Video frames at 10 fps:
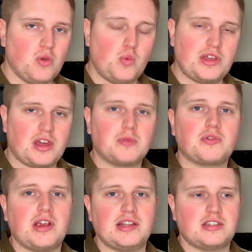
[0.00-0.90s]
with
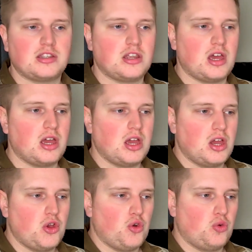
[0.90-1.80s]
upgrades that
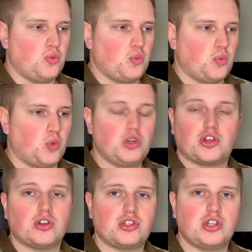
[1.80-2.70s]
would
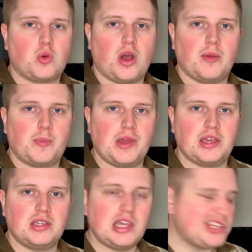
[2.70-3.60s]
cost you quite a bit.
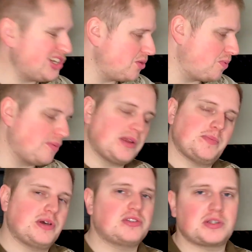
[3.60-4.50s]
Yes, you could probably
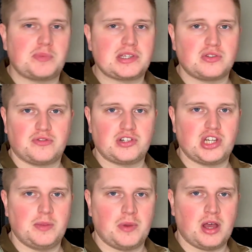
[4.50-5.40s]
build this pistol for
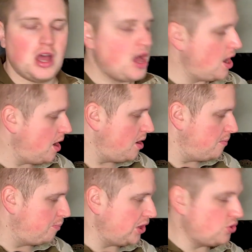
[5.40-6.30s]
cheaper,
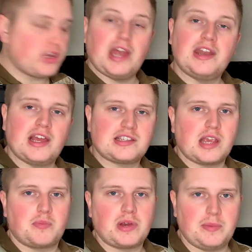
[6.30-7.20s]
but you're getting it as
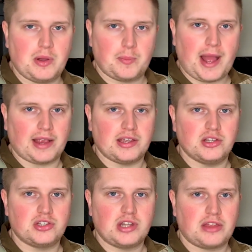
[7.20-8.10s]
a pre-built
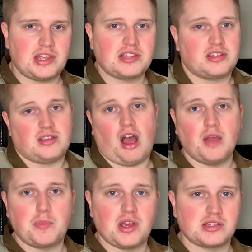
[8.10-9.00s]
package. Now this I
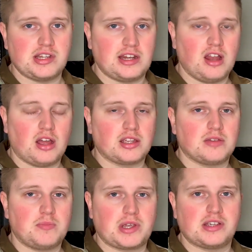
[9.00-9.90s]
personally like,
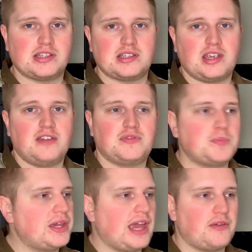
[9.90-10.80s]
because it saves
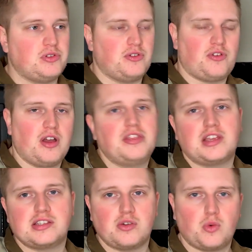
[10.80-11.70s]
me having to find
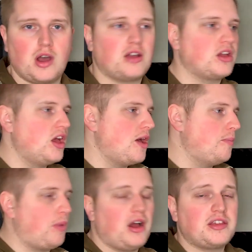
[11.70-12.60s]
things that work,
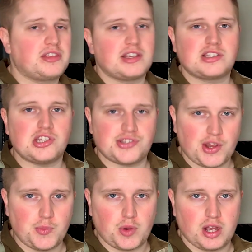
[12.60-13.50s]
buying things that
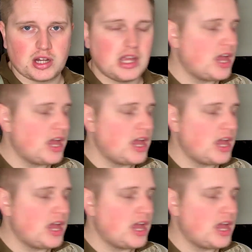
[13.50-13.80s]
don't work,